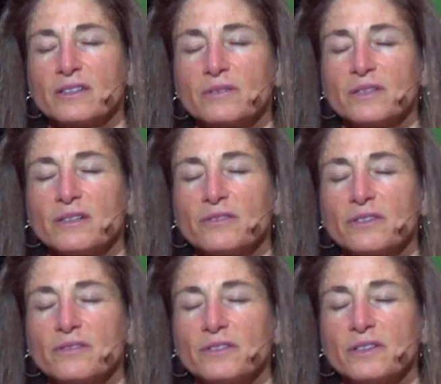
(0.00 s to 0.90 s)
just whatever
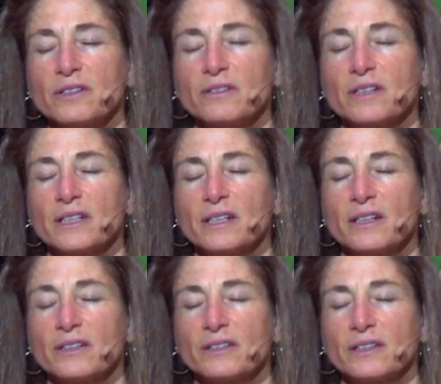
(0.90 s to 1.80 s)
you're feeling right
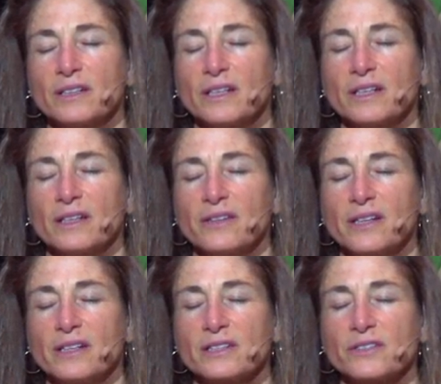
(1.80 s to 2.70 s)
now,
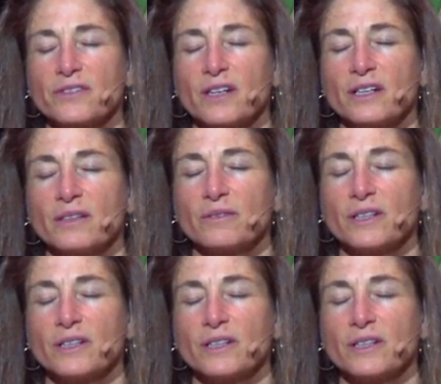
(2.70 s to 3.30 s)
then it's fine.